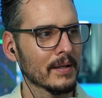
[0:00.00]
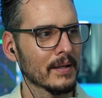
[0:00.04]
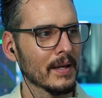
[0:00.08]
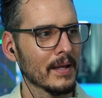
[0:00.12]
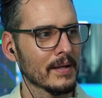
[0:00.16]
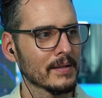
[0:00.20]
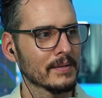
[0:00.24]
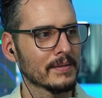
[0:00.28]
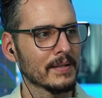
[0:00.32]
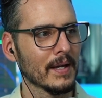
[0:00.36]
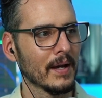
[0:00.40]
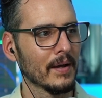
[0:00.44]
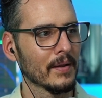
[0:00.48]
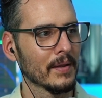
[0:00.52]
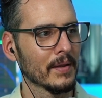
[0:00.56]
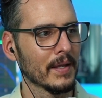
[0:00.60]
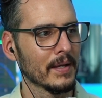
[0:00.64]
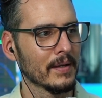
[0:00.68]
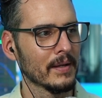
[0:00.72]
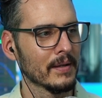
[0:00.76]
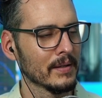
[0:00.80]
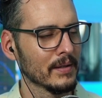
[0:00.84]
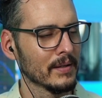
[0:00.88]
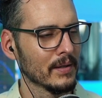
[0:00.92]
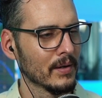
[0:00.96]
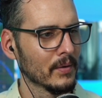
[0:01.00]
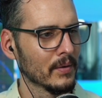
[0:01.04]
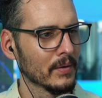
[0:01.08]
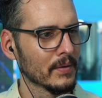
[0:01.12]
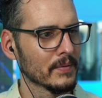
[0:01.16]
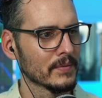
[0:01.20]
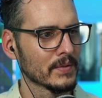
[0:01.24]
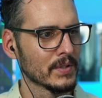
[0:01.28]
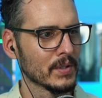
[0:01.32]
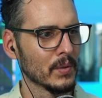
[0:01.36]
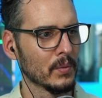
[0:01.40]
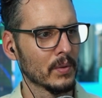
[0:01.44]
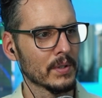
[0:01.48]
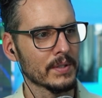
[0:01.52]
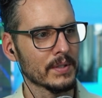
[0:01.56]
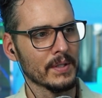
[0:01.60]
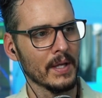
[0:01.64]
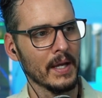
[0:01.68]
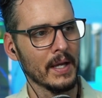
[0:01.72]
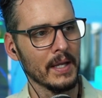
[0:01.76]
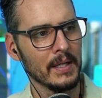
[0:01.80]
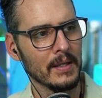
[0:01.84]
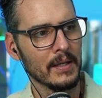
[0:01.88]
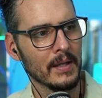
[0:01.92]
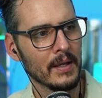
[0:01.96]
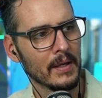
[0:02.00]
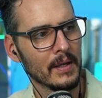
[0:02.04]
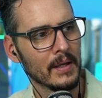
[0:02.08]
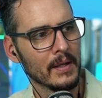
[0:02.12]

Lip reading: kind of tell that it was newer site,